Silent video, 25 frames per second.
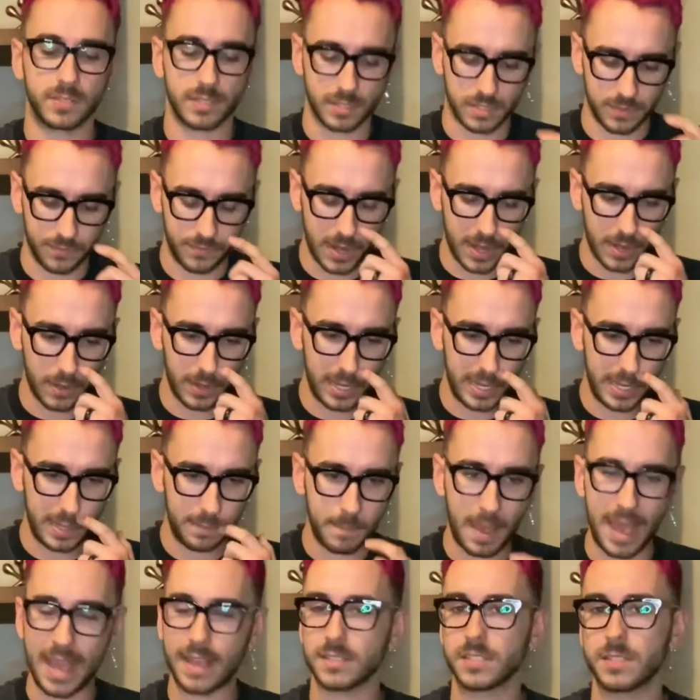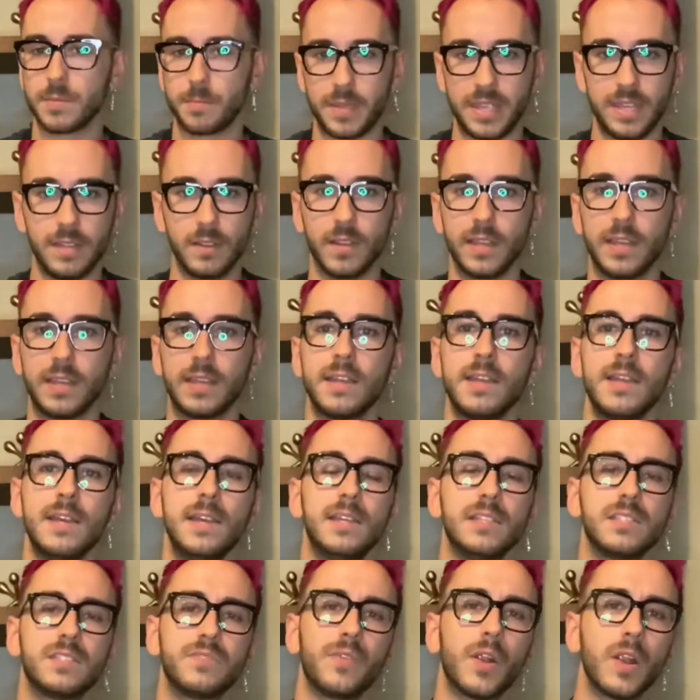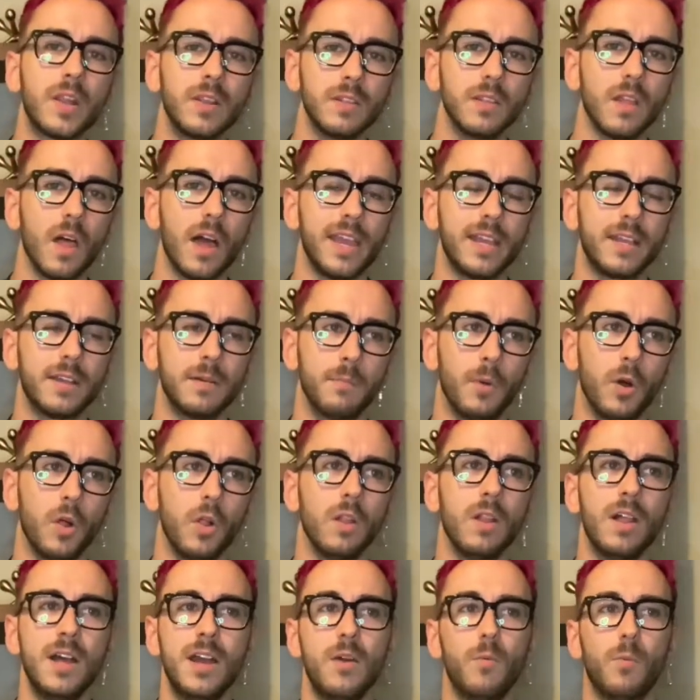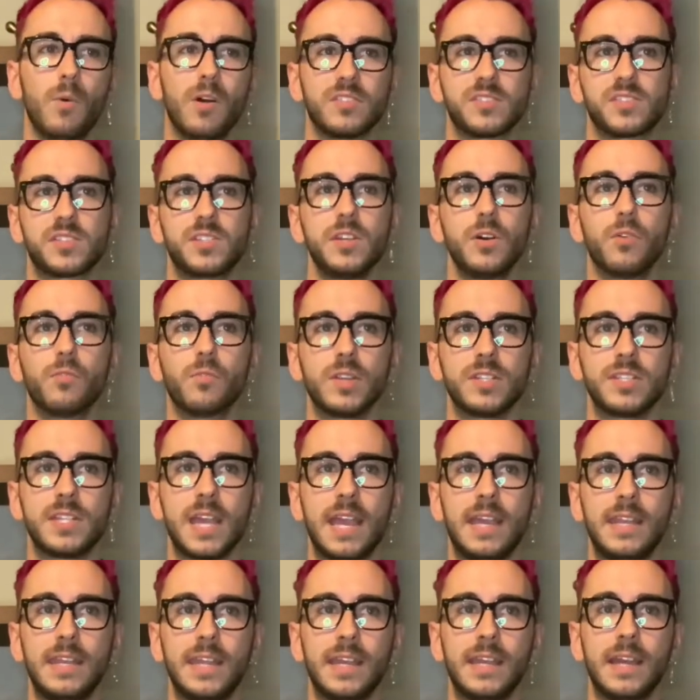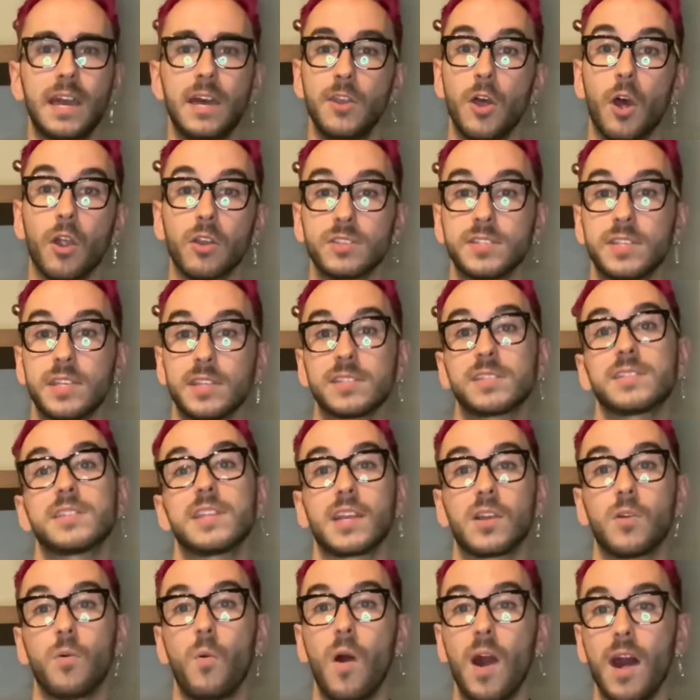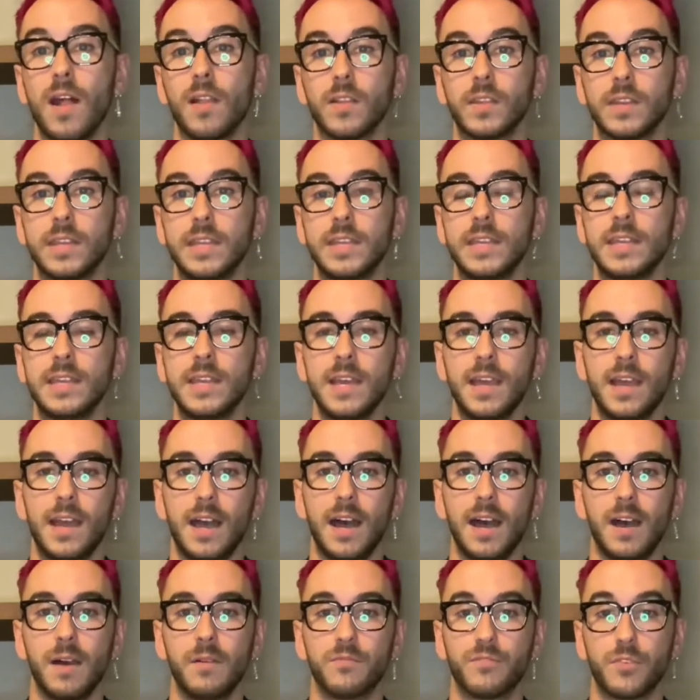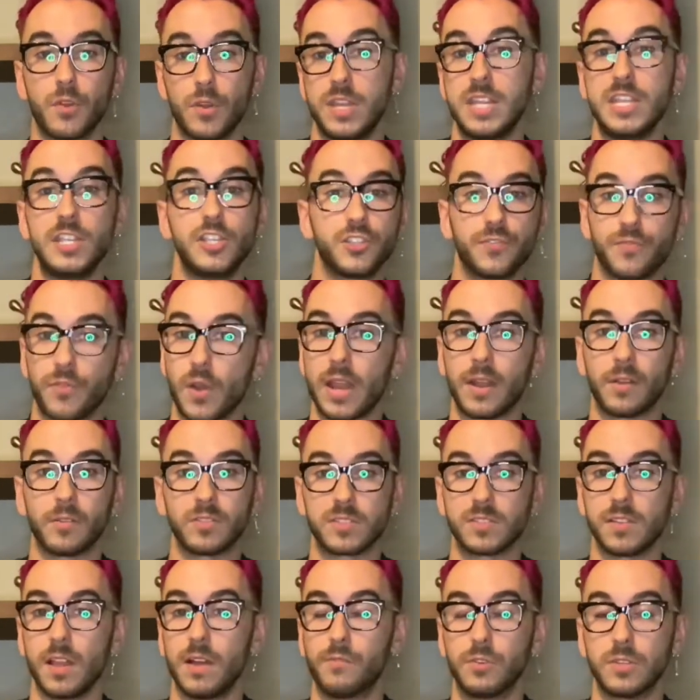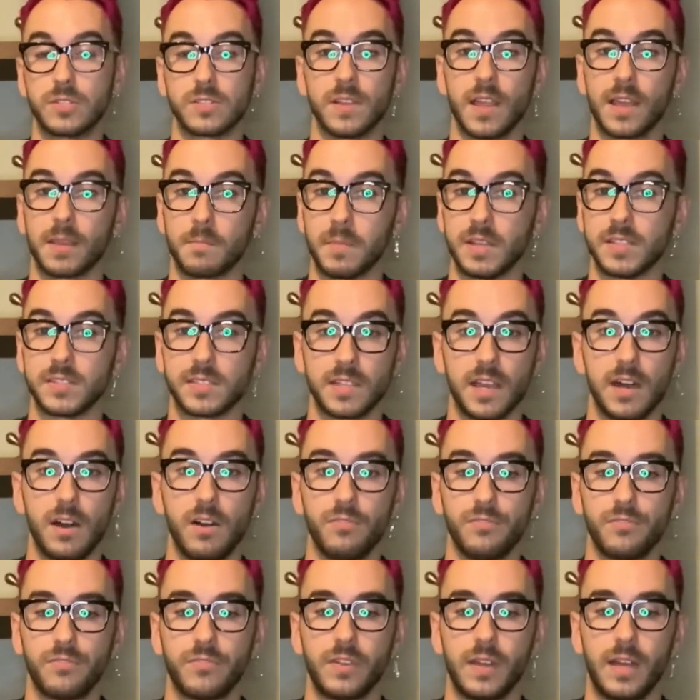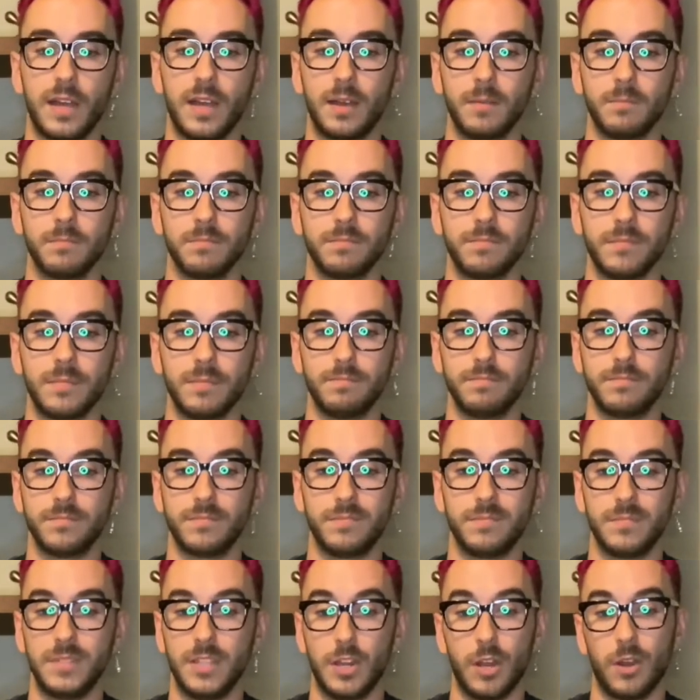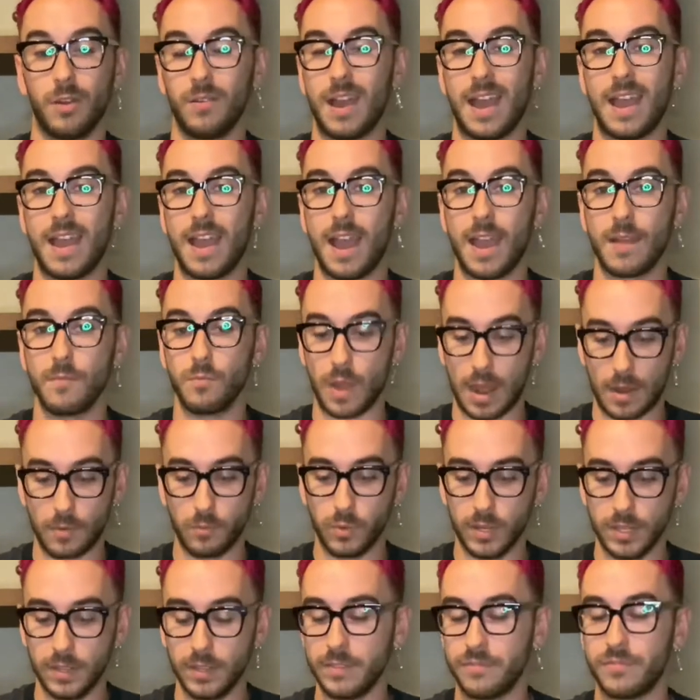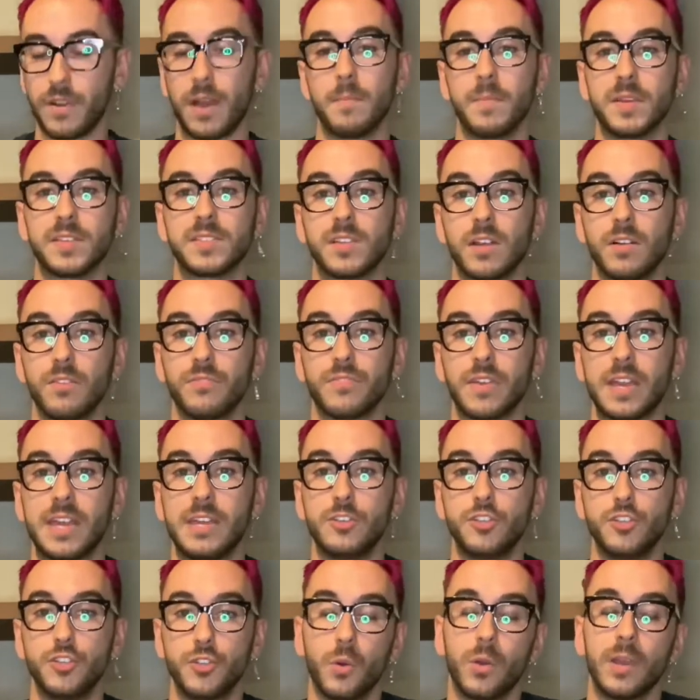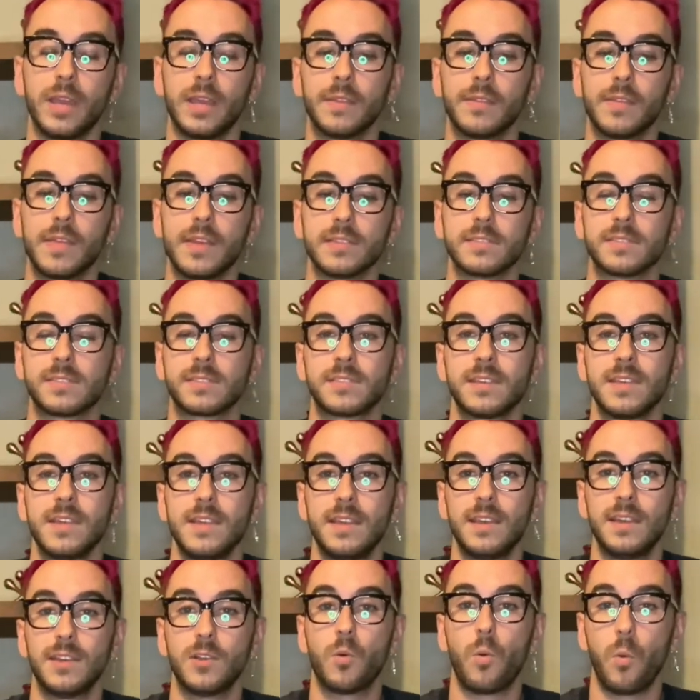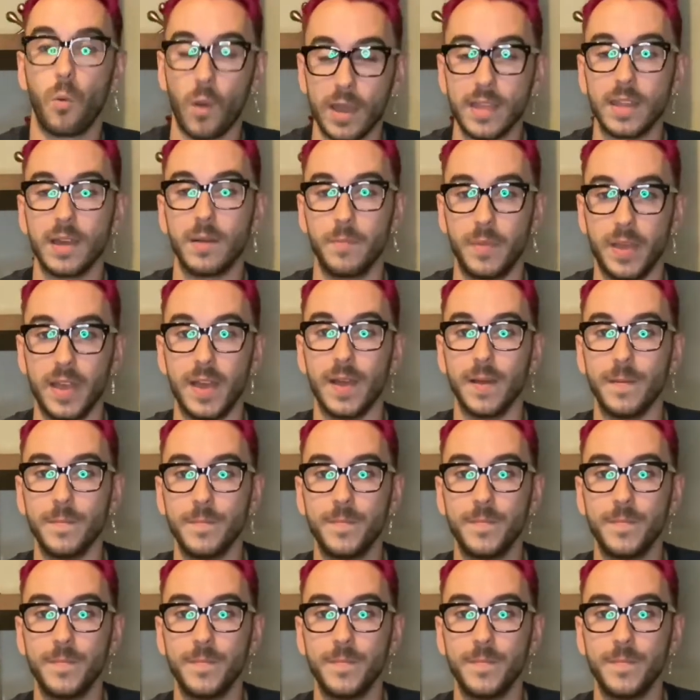It's very mass appealing, it's very likable, while still retaining an artistic quality for niche fragrance lovers like myself. I really find myself enjoying this quite a bit.